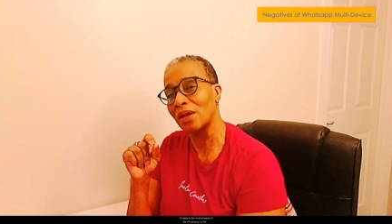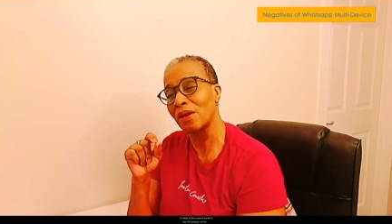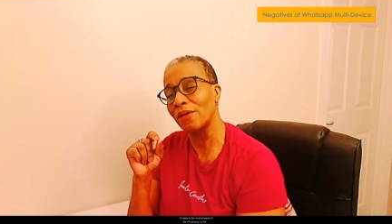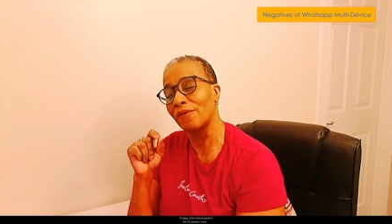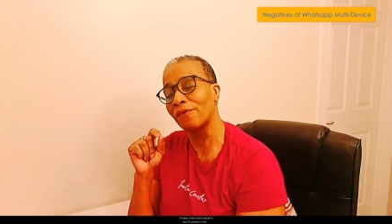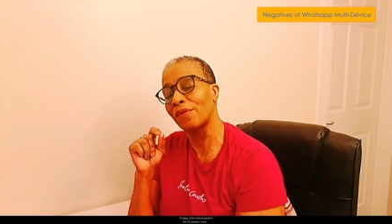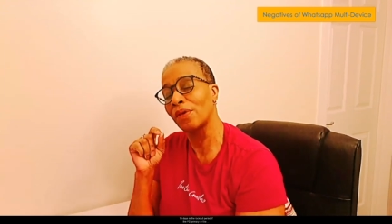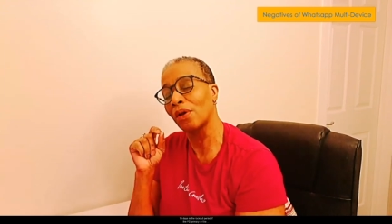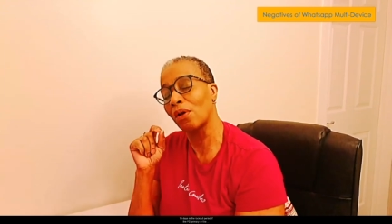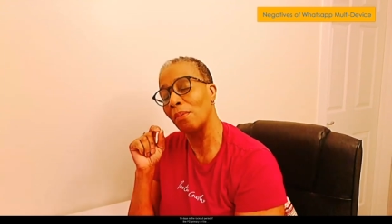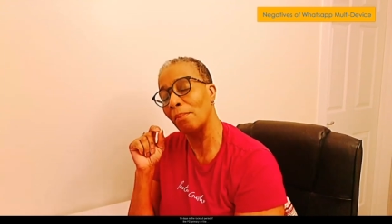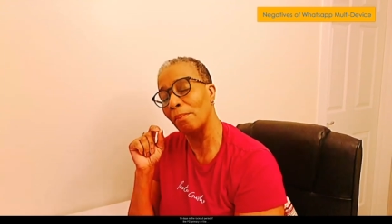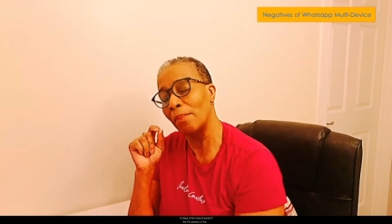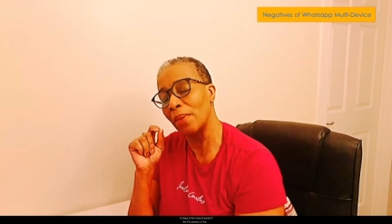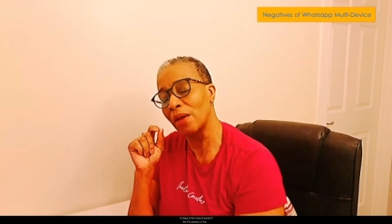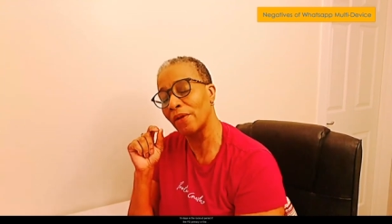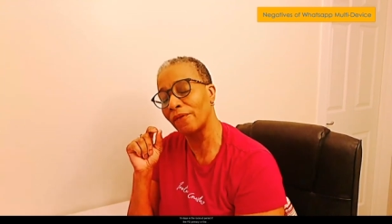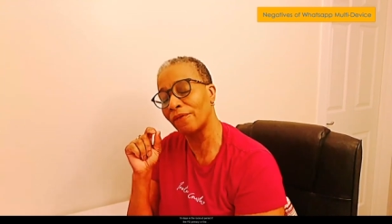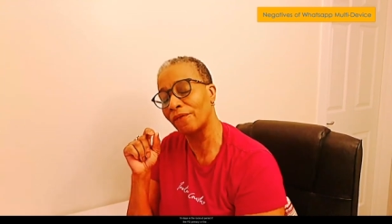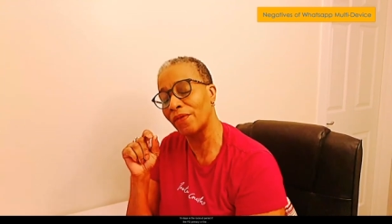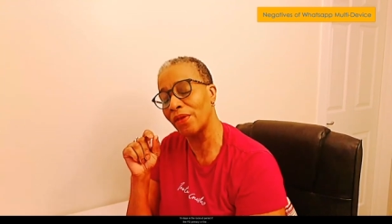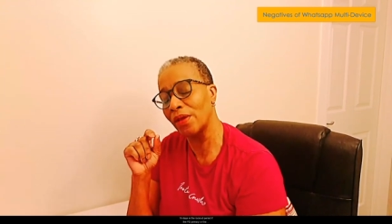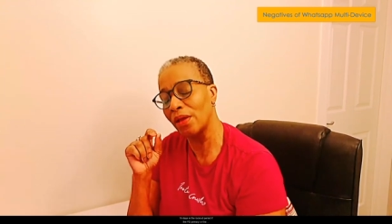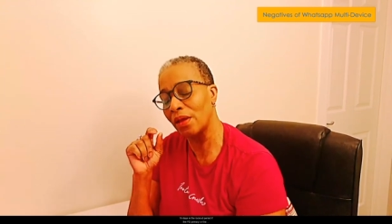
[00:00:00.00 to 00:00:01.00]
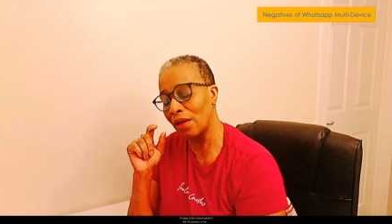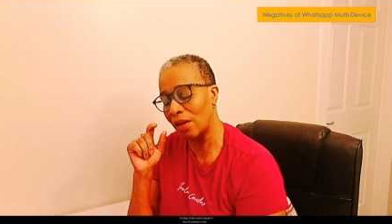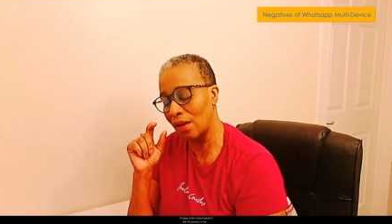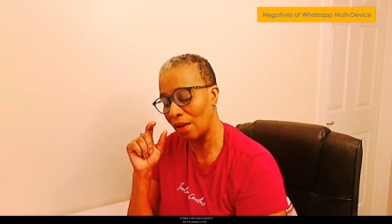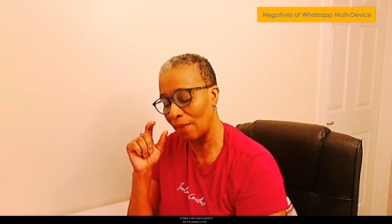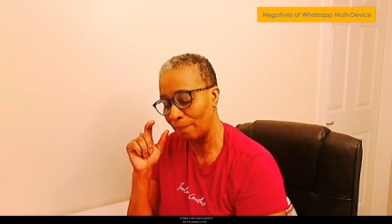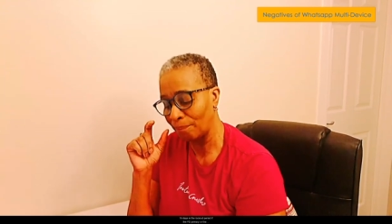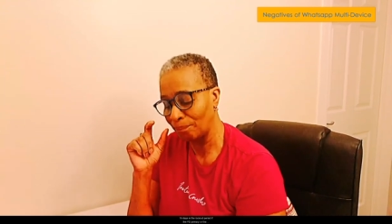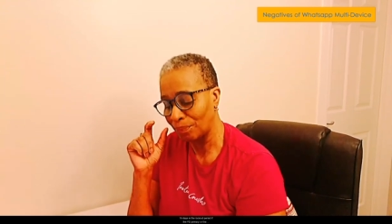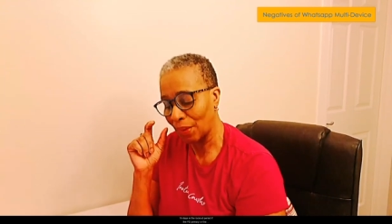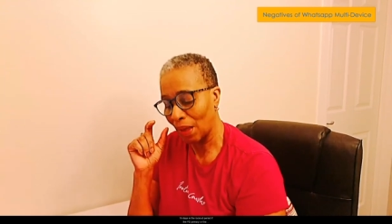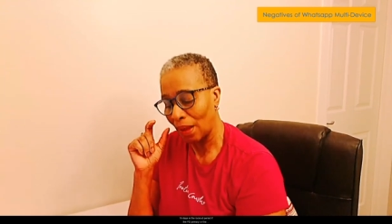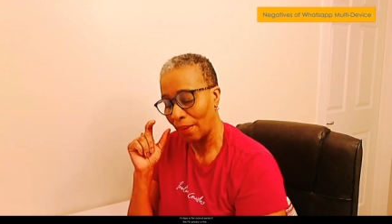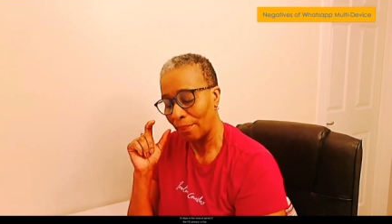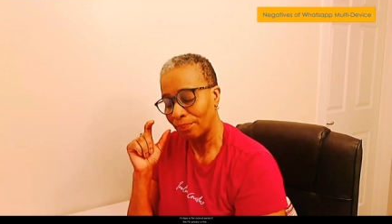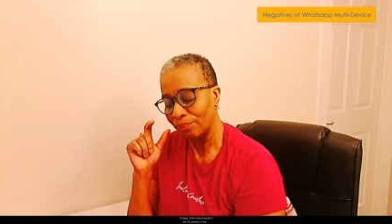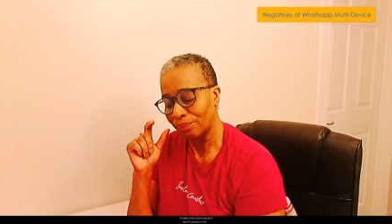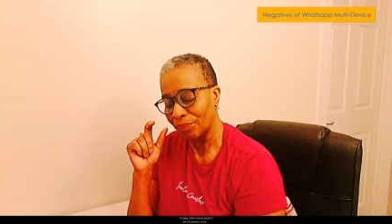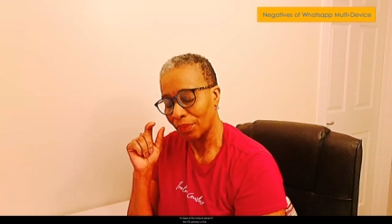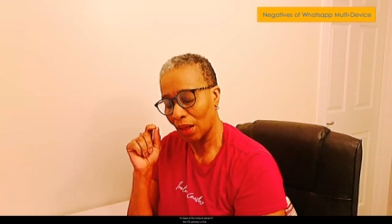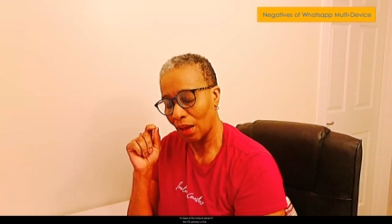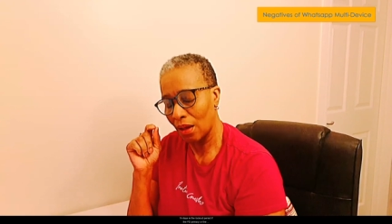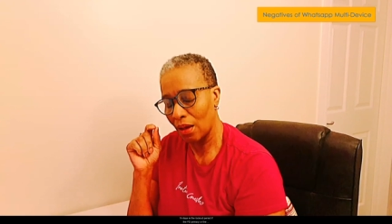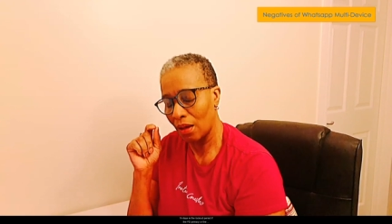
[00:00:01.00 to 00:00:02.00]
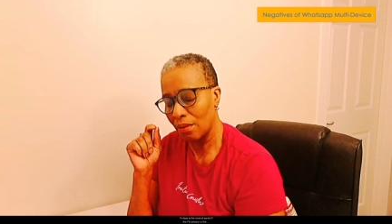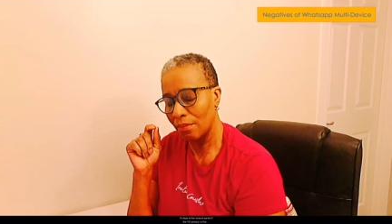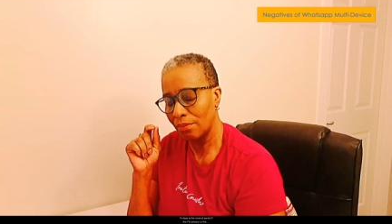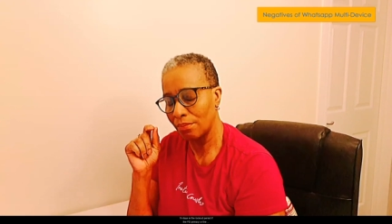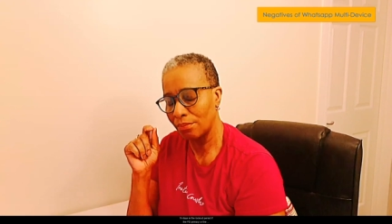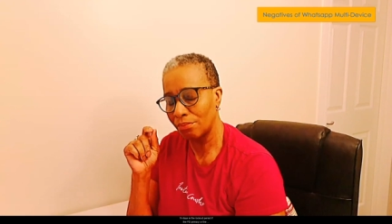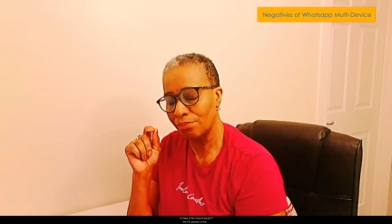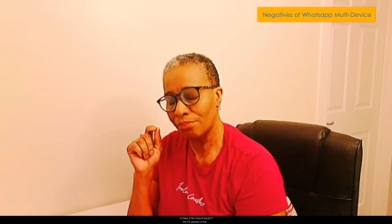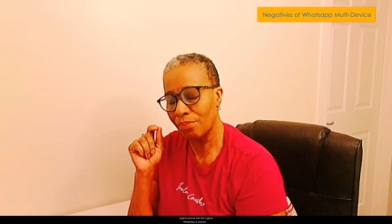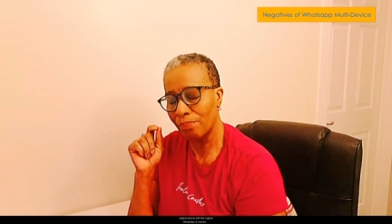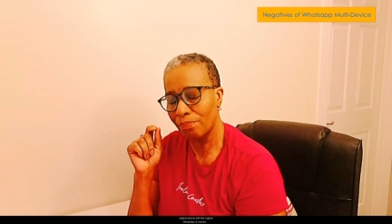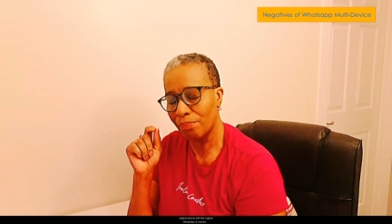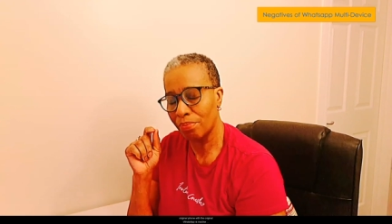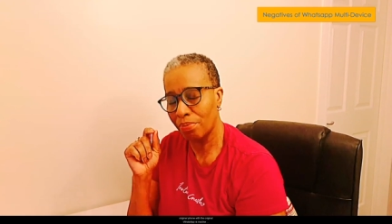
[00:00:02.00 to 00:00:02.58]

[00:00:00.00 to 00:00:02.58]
If the if the um,